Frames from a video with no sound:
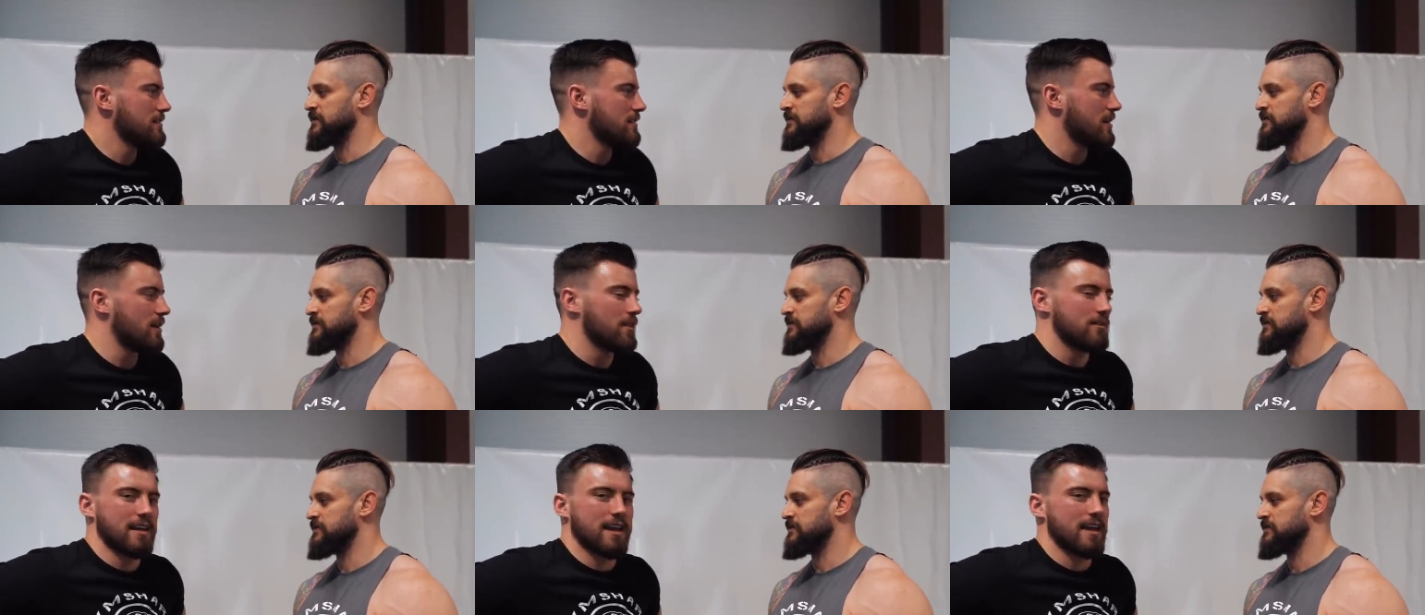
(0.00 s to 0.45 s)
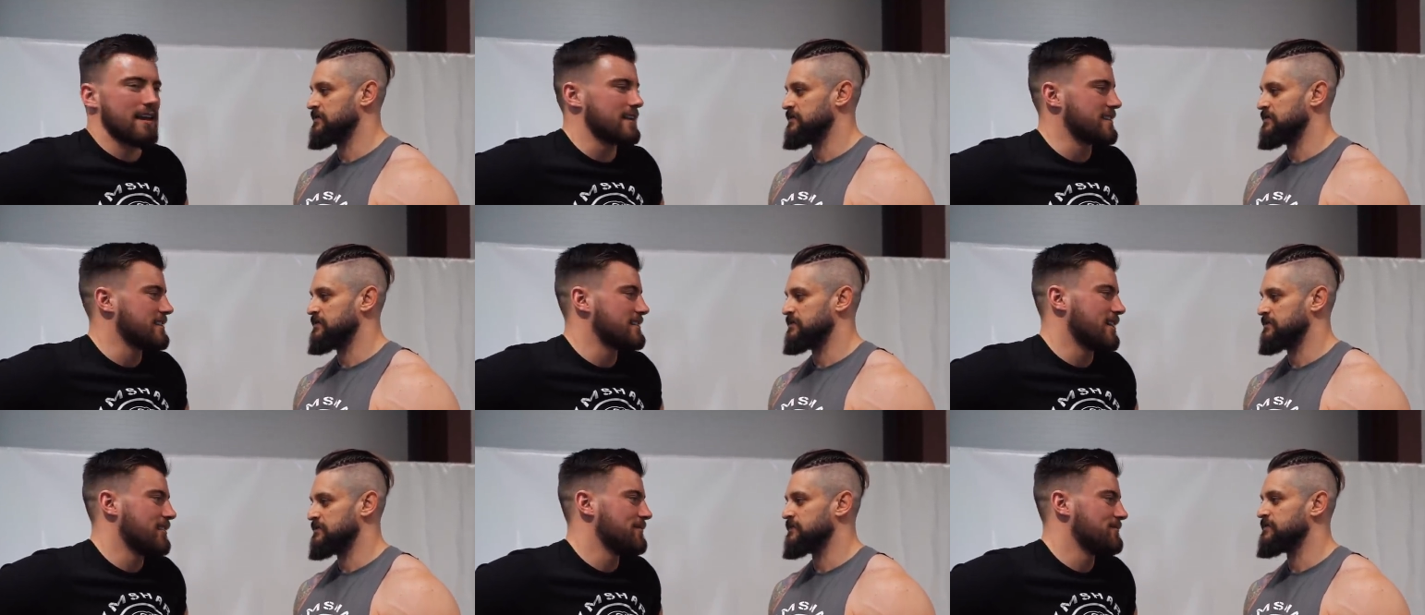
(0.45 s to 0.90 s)
Speaker 1: Oh yeah,
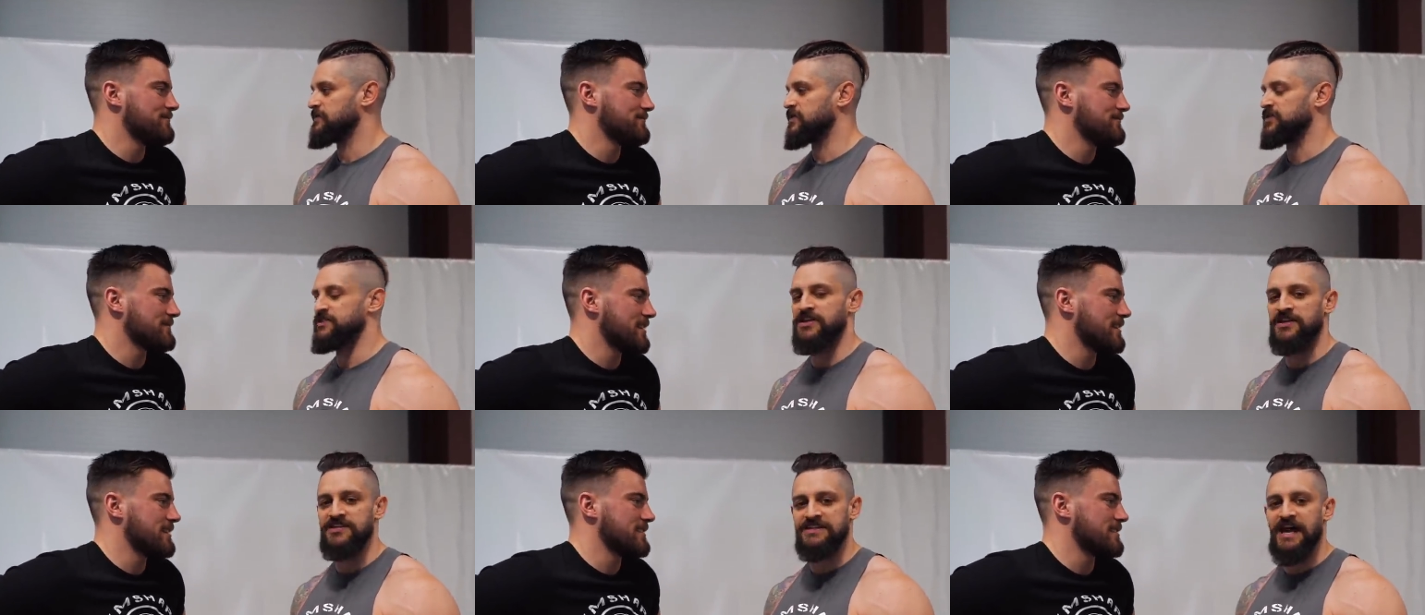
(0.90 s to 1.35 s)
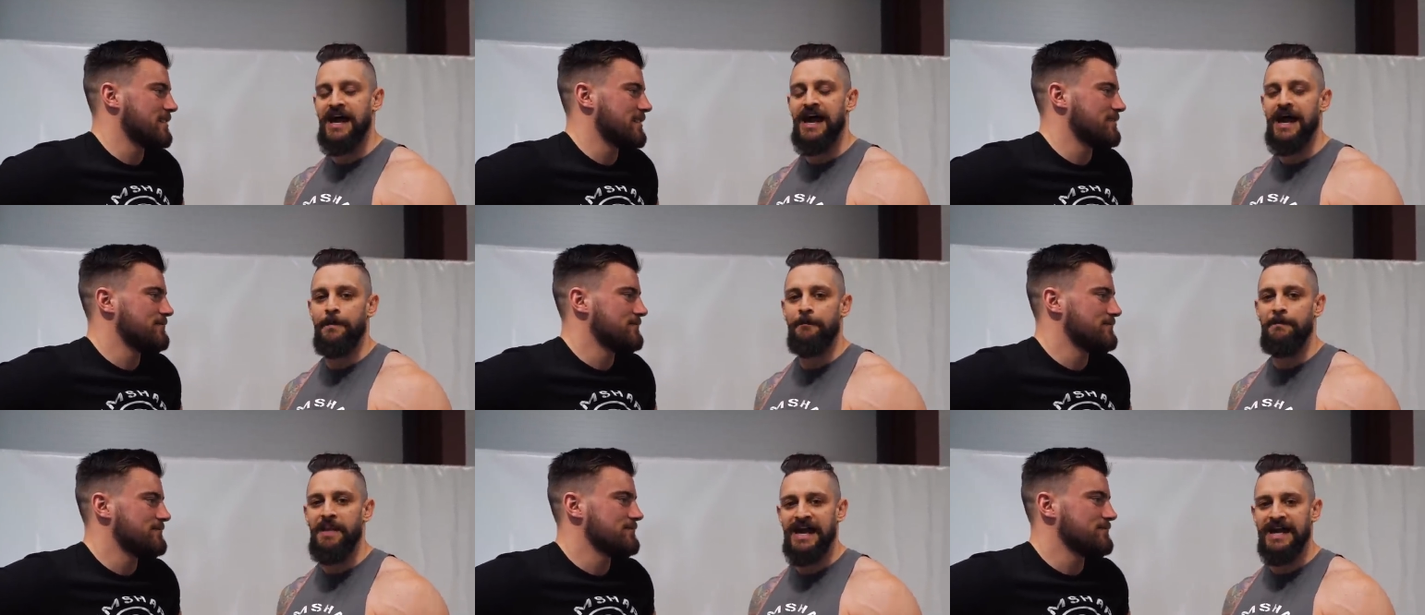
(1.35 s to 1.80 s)
anytime. it turns out
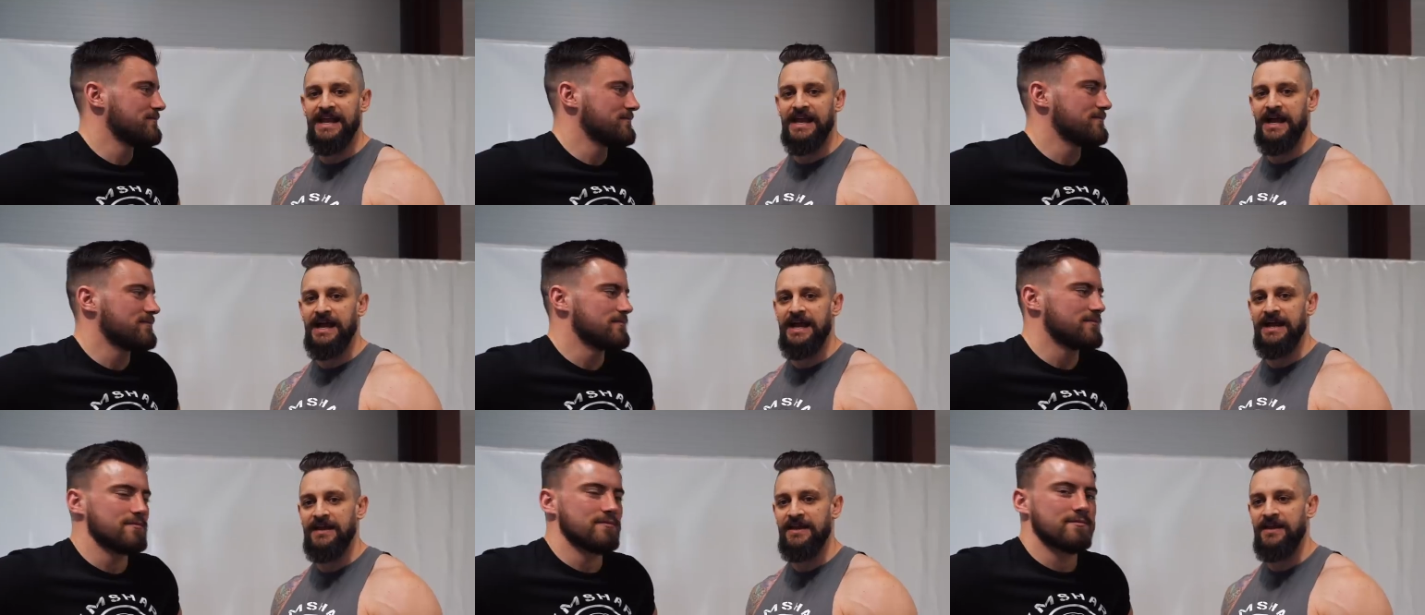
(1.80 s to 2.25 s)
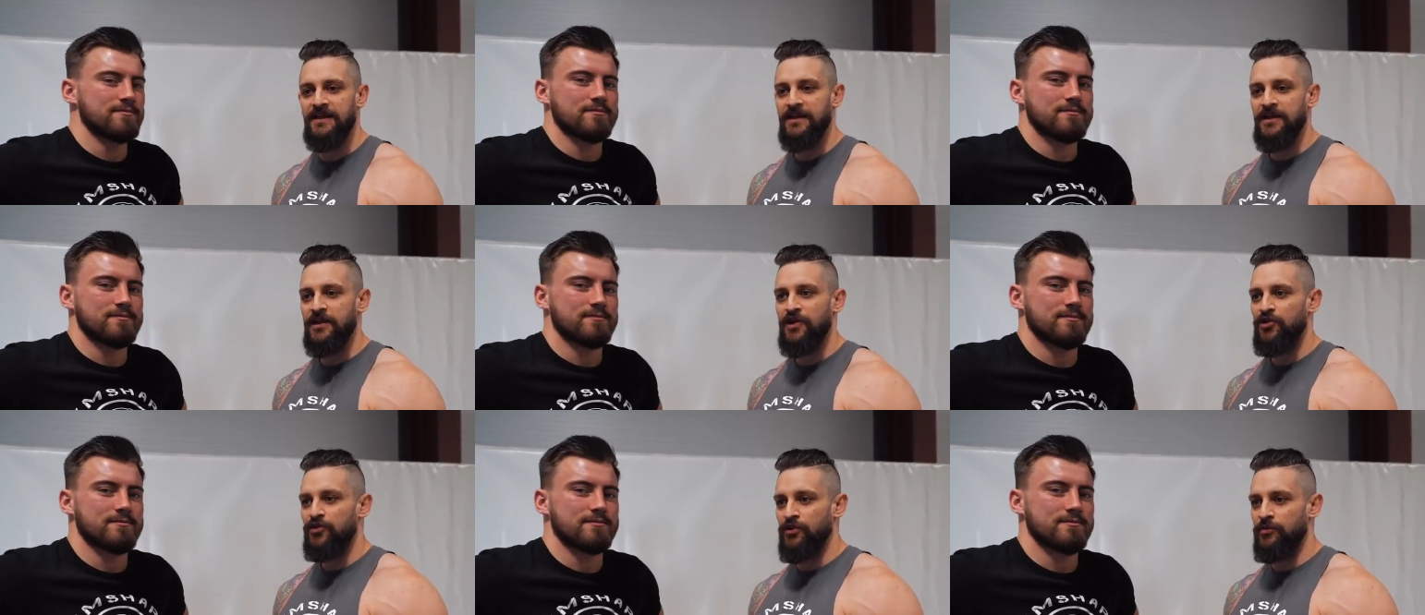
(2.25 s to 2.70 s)
I'm bad guy,
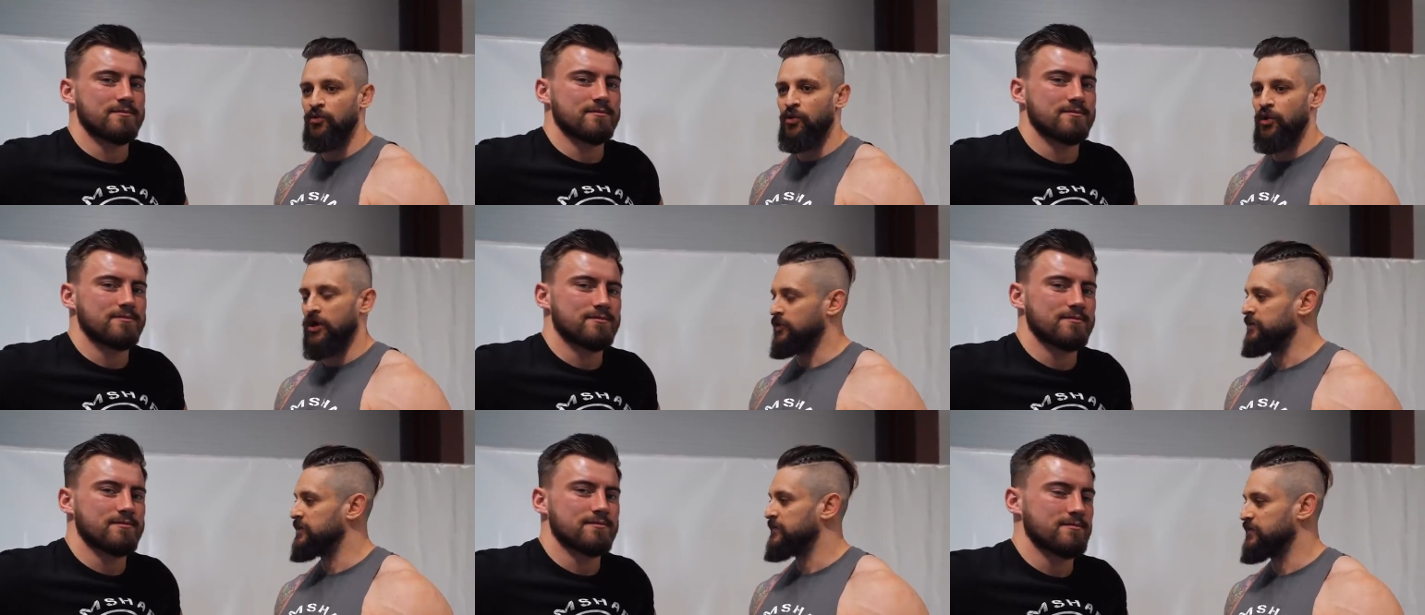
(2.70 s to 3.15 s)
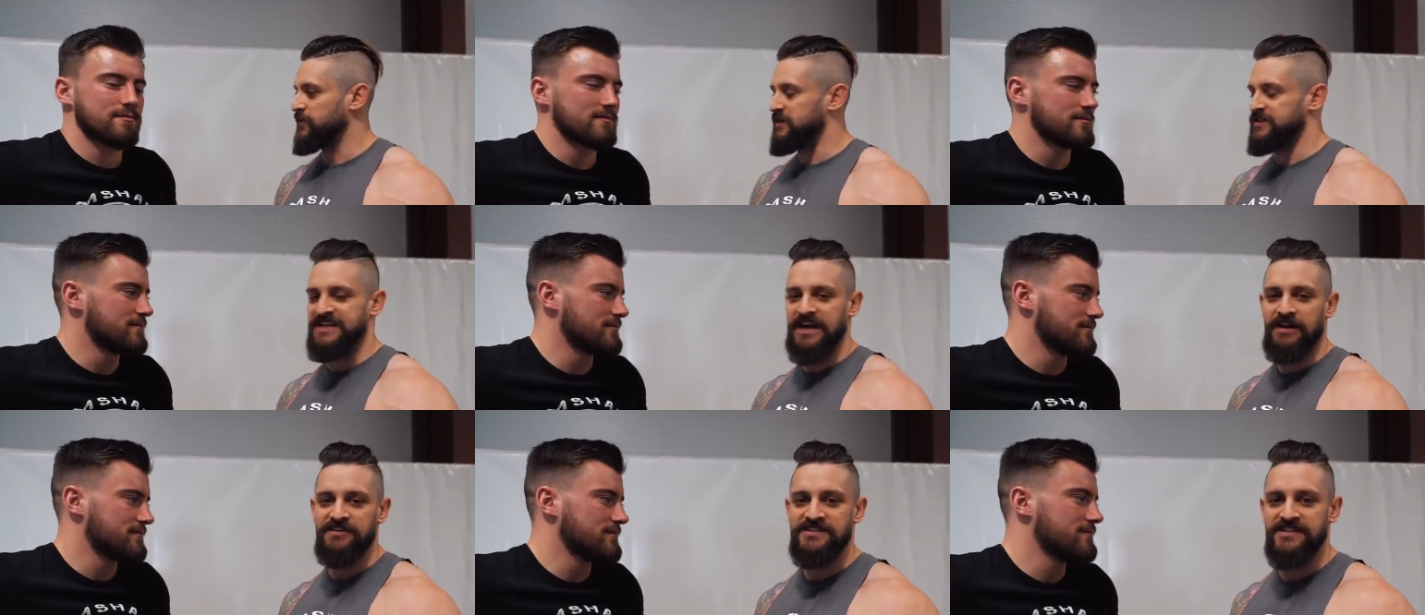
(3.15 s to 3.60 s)
number one for the
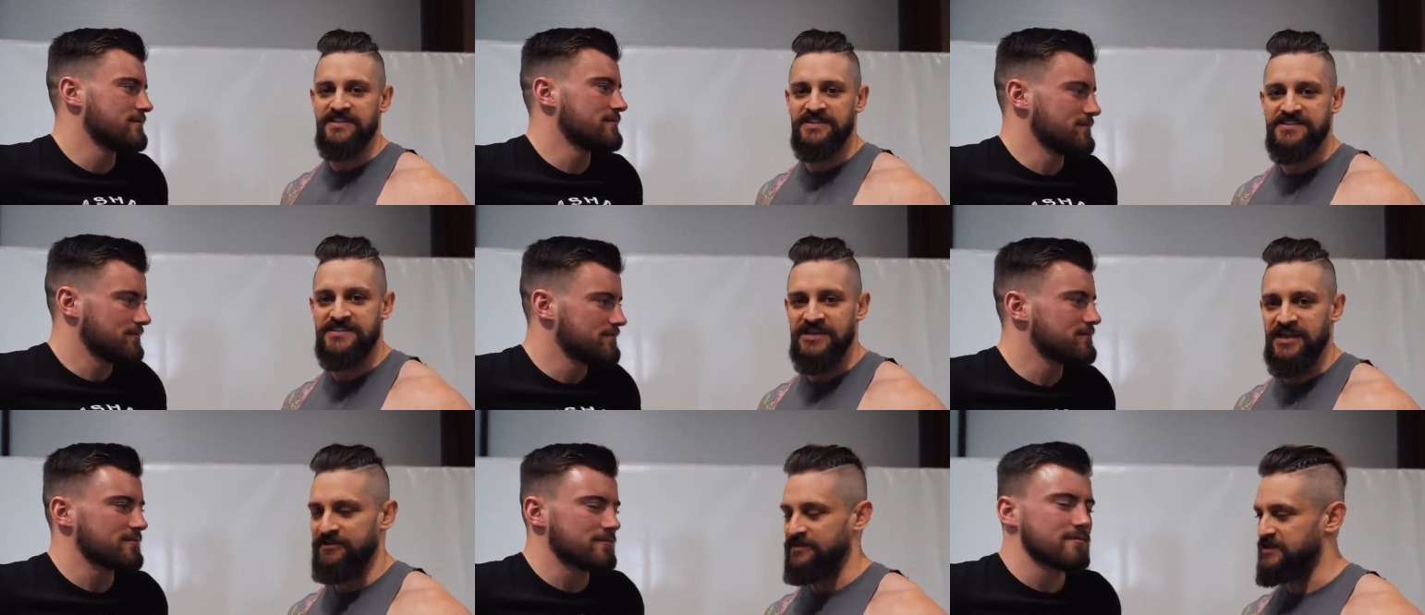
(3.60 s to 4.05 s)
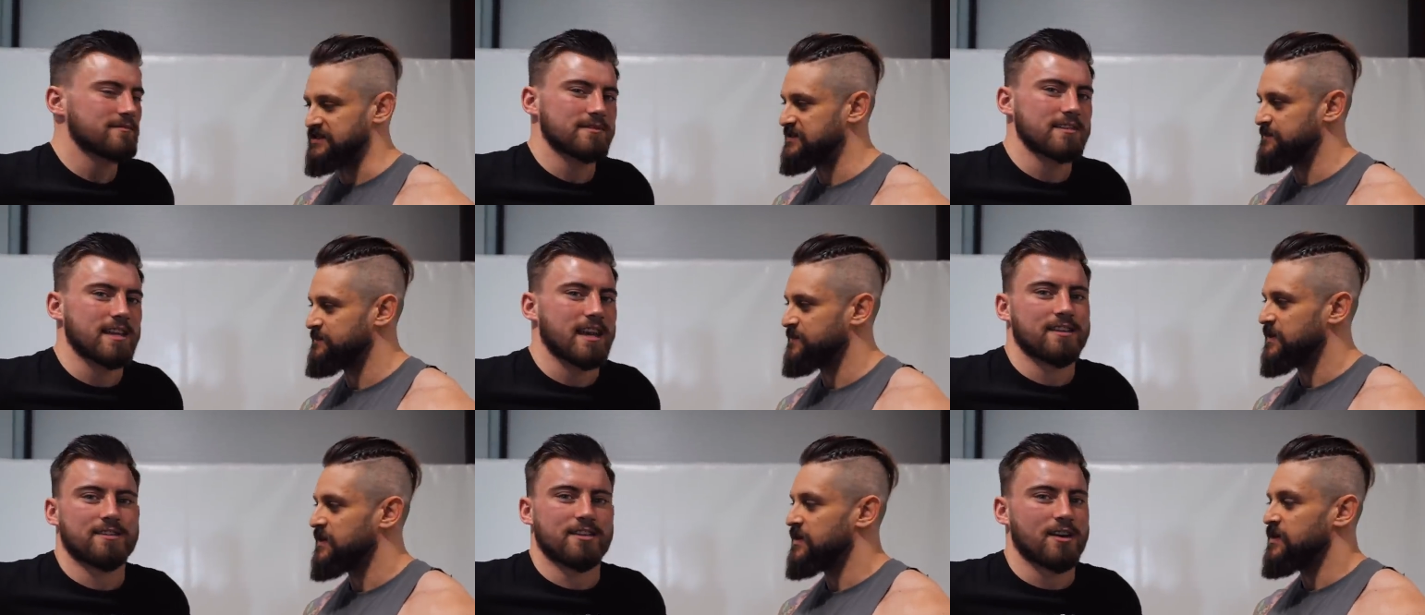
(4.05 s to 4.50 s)
entirety of the series.
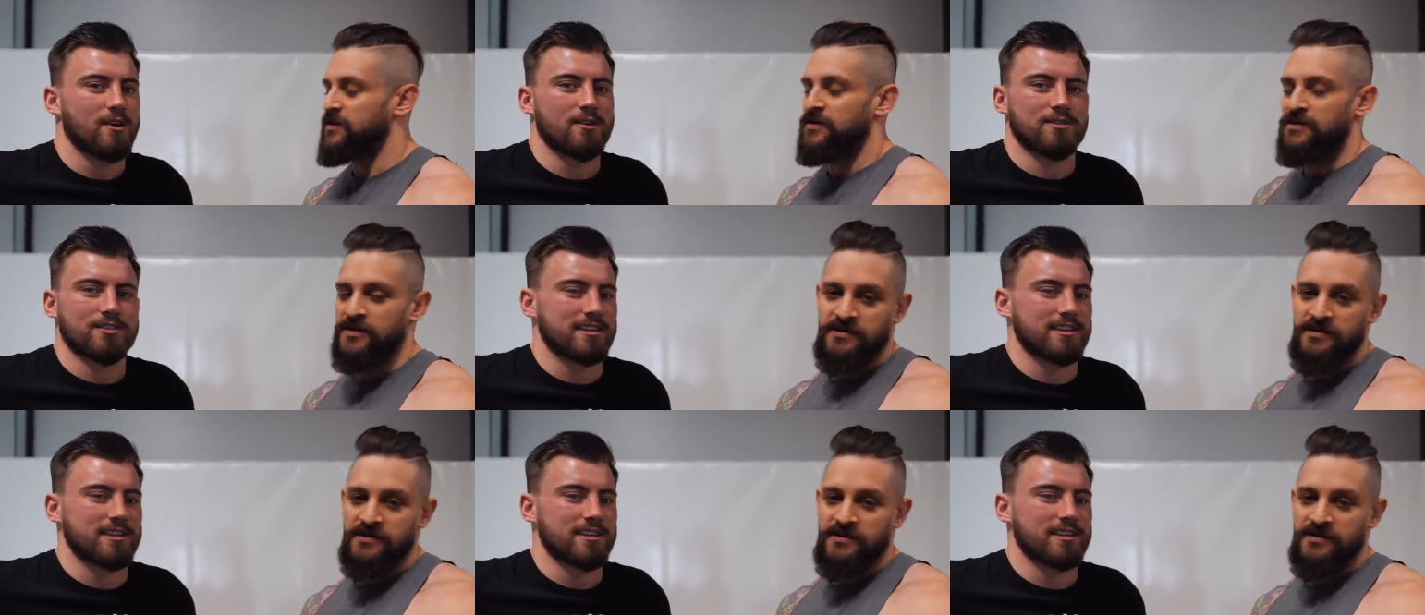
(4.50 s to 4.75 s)
Yeah, the whole